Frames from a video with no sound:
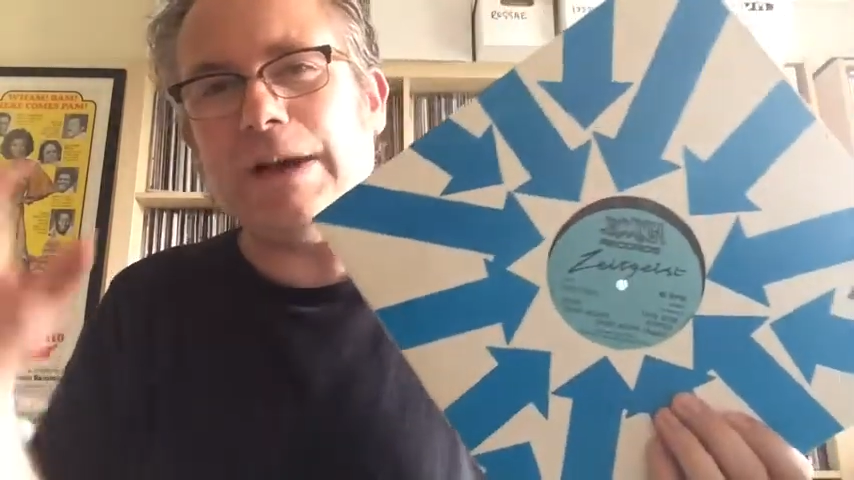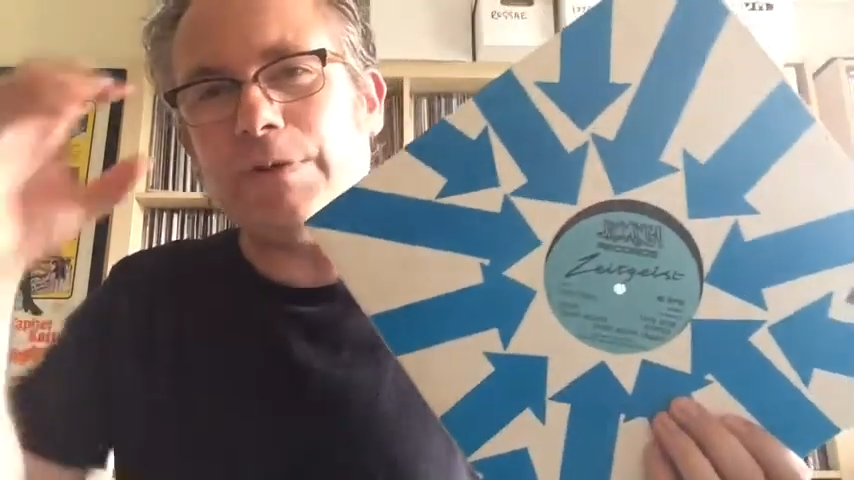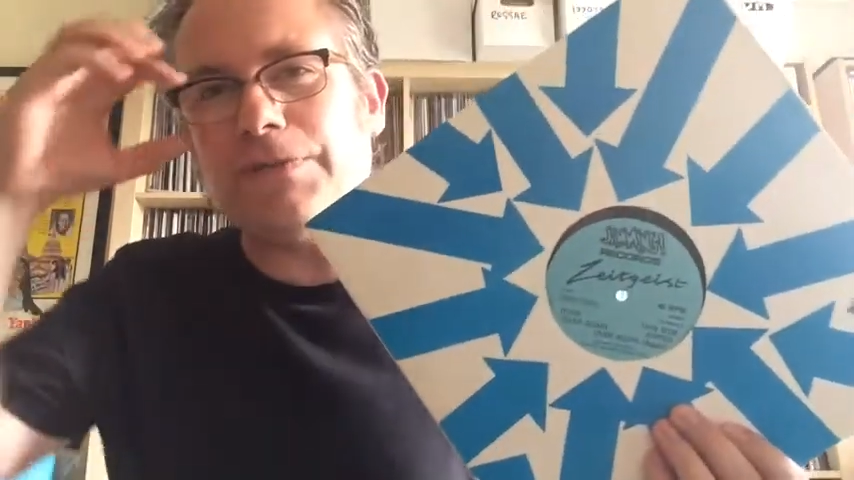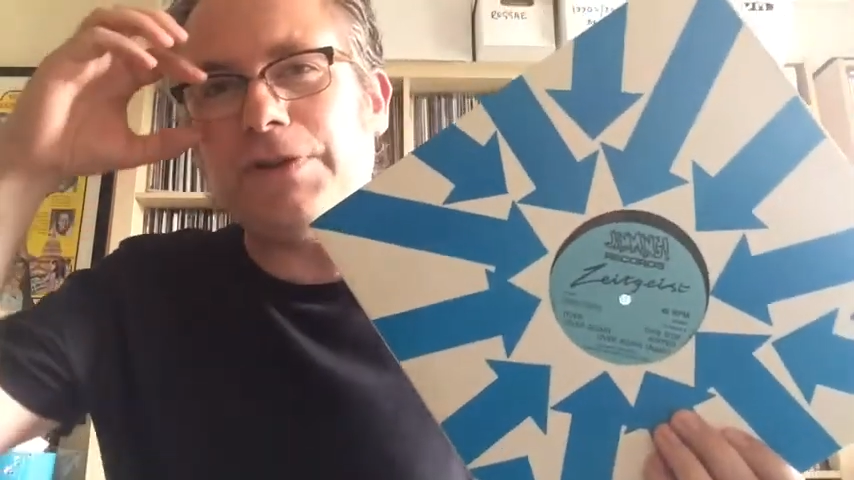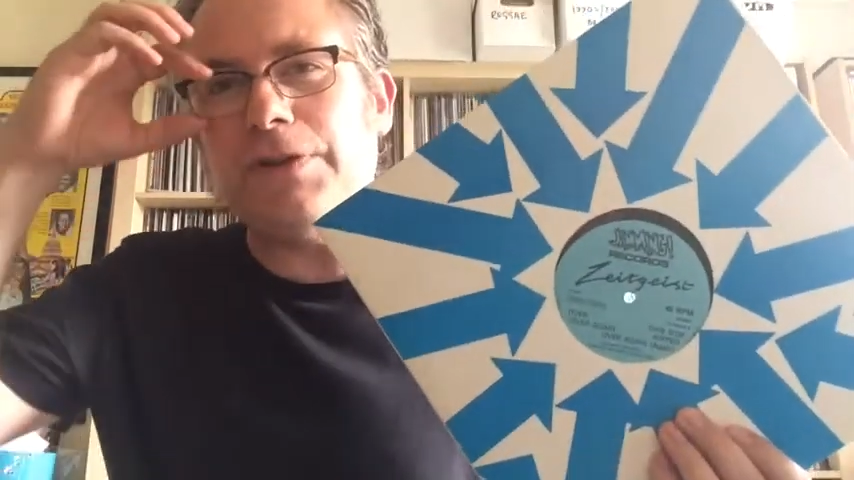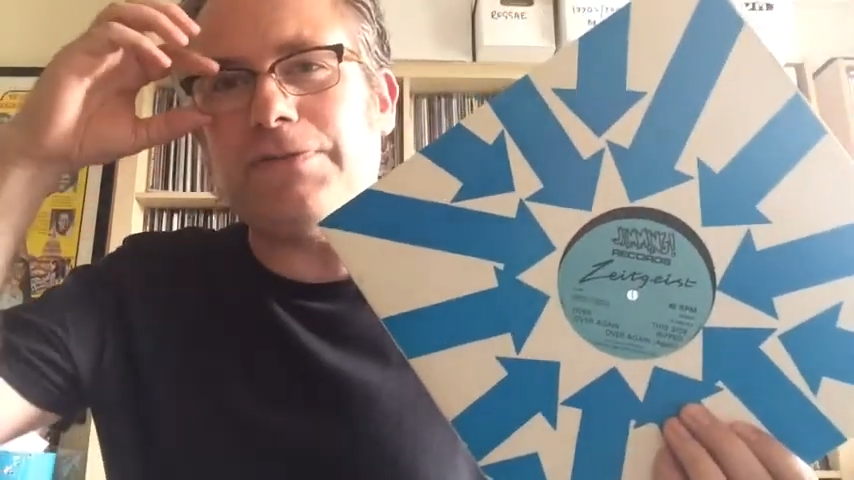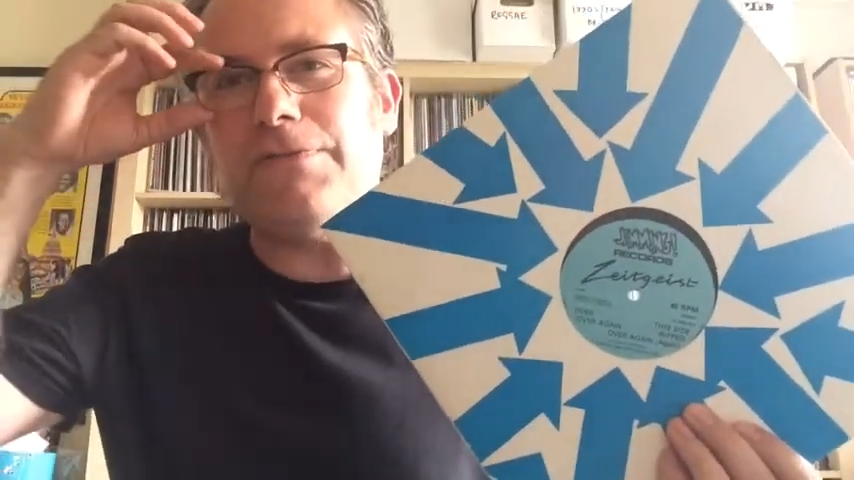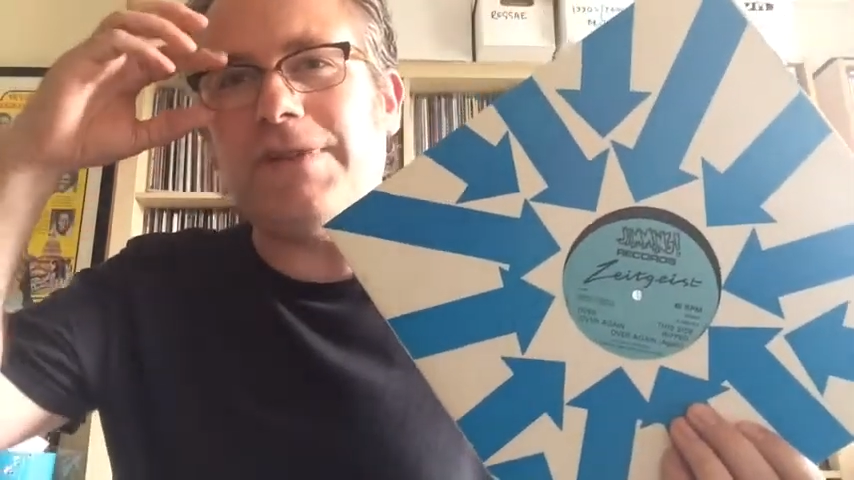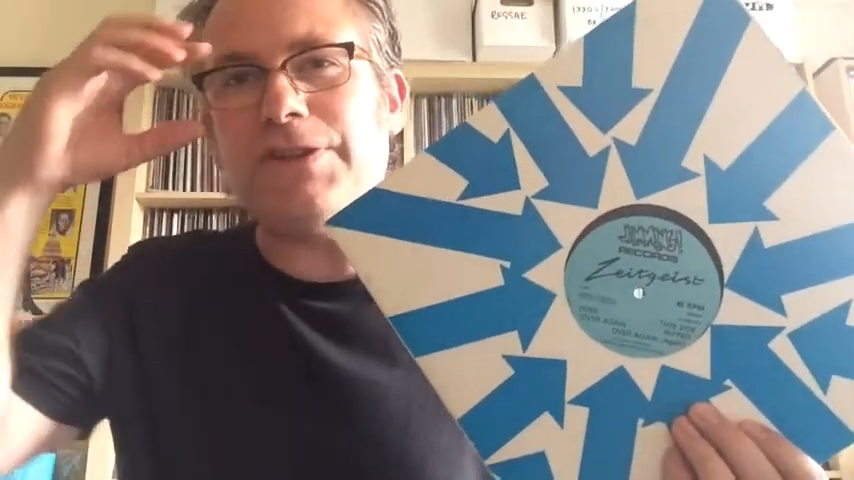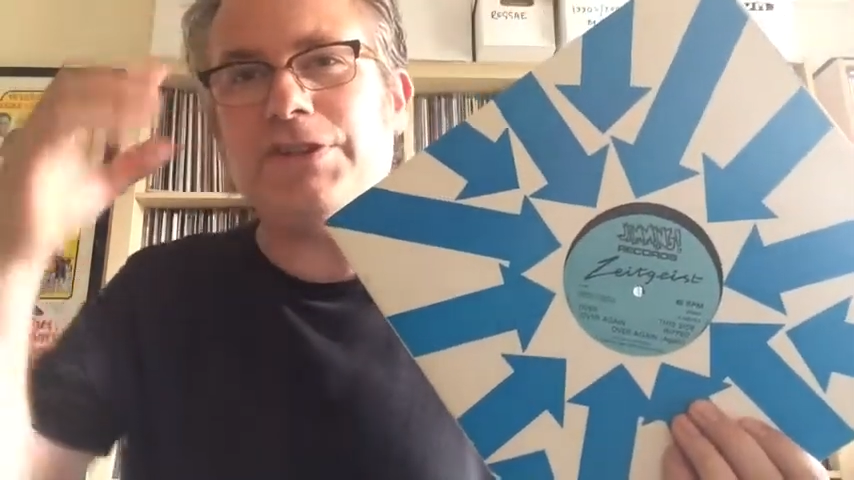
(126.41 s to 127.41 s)
that with a few
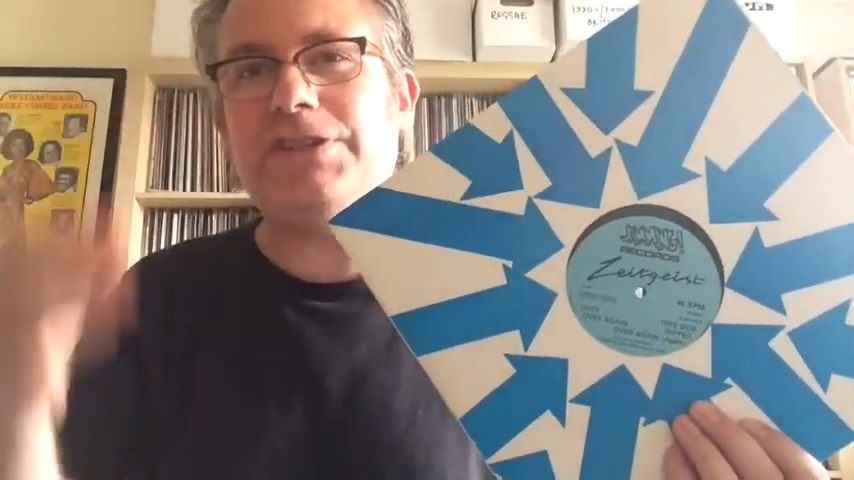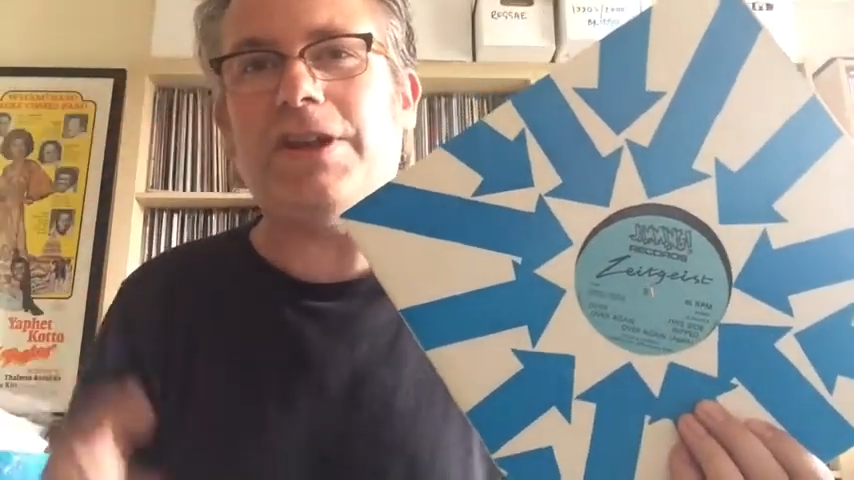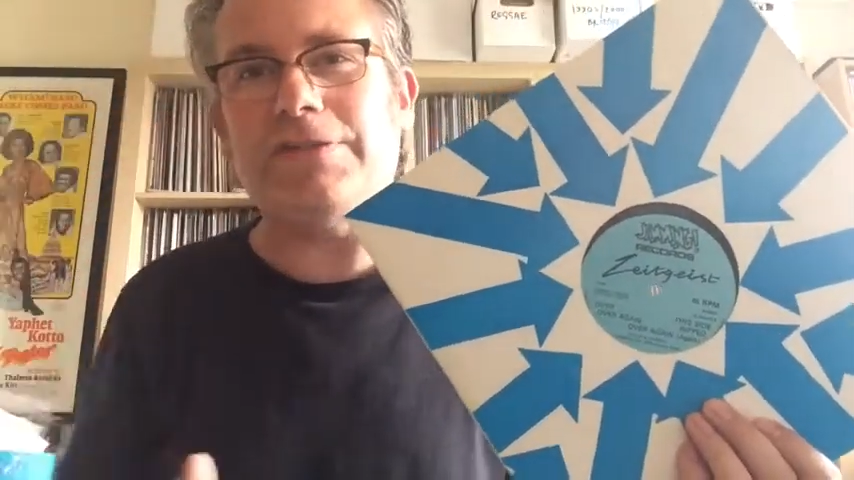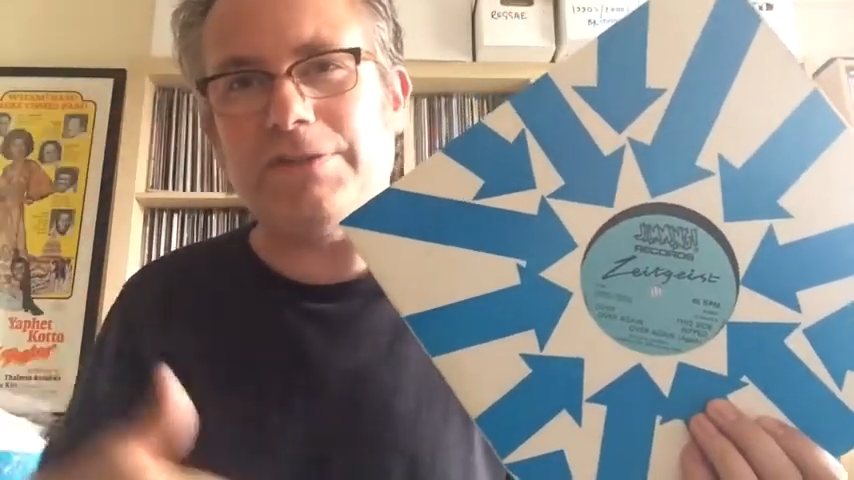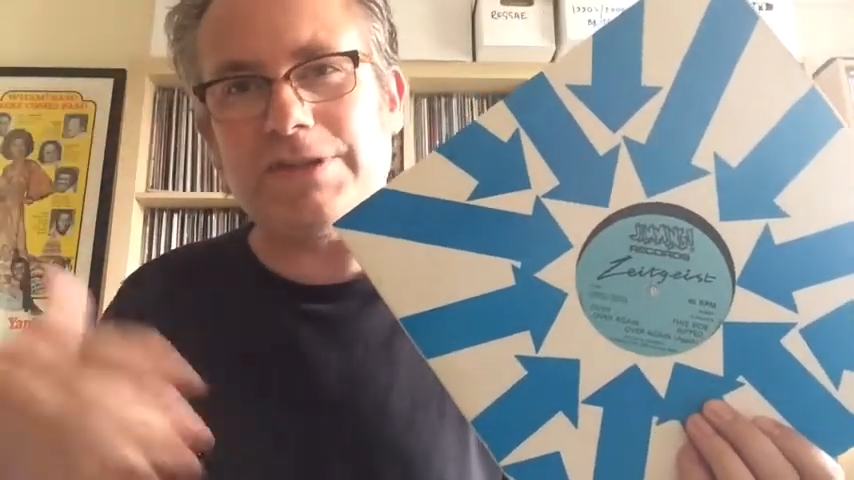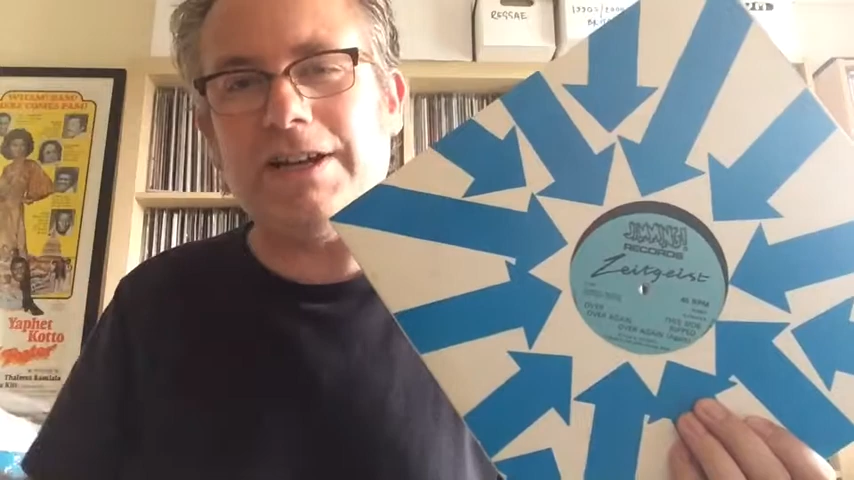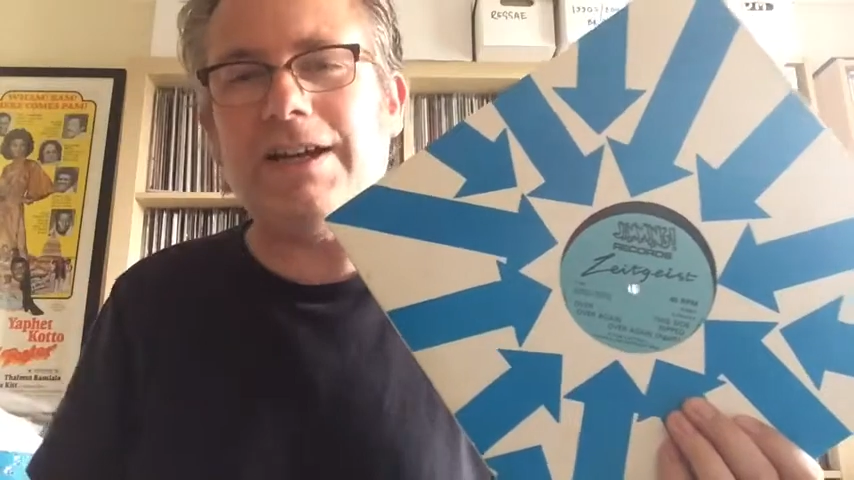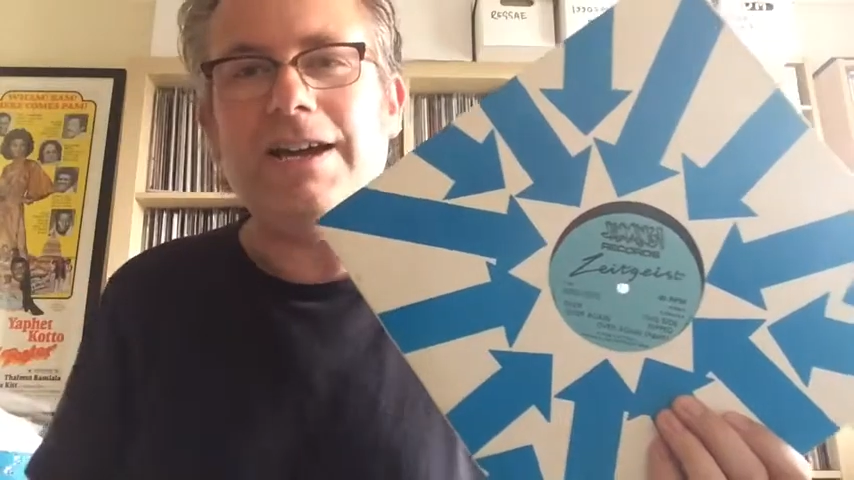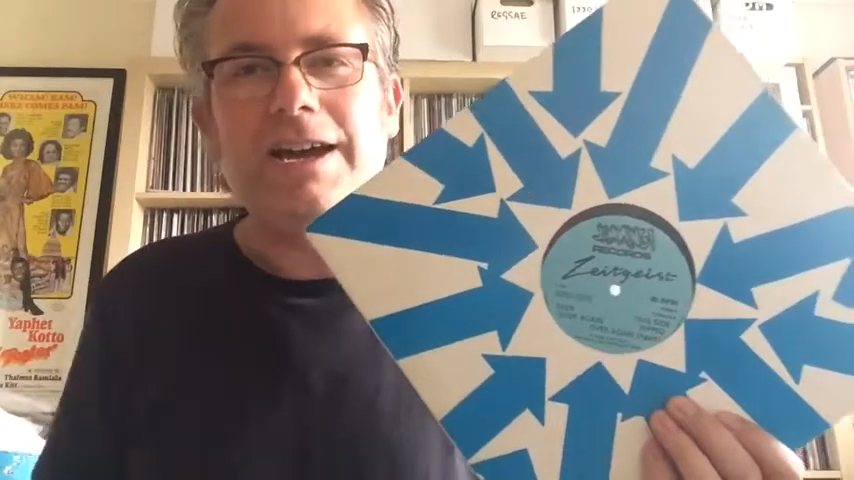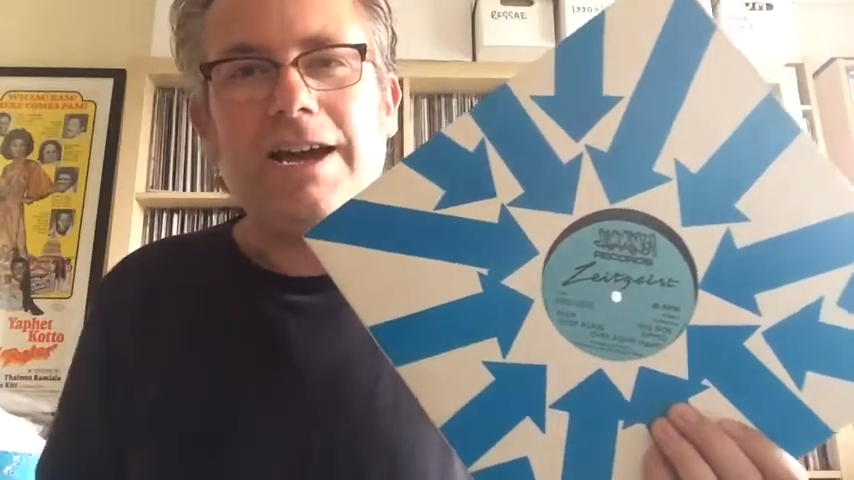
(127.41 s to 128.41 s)
different ventures. So there was a